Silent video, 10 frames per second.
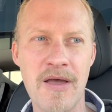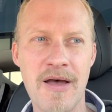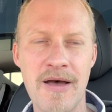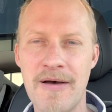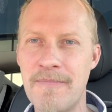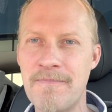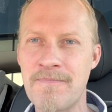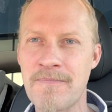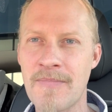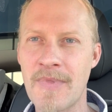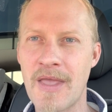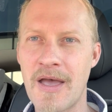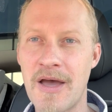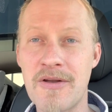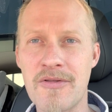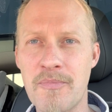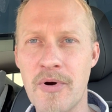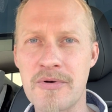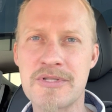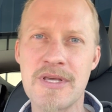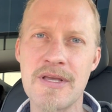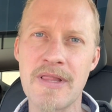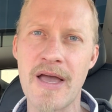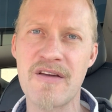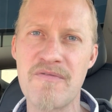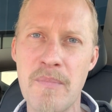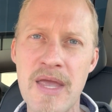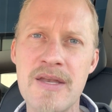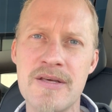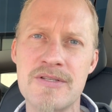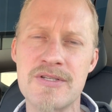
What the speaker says: Another pro is the lack of maintenance.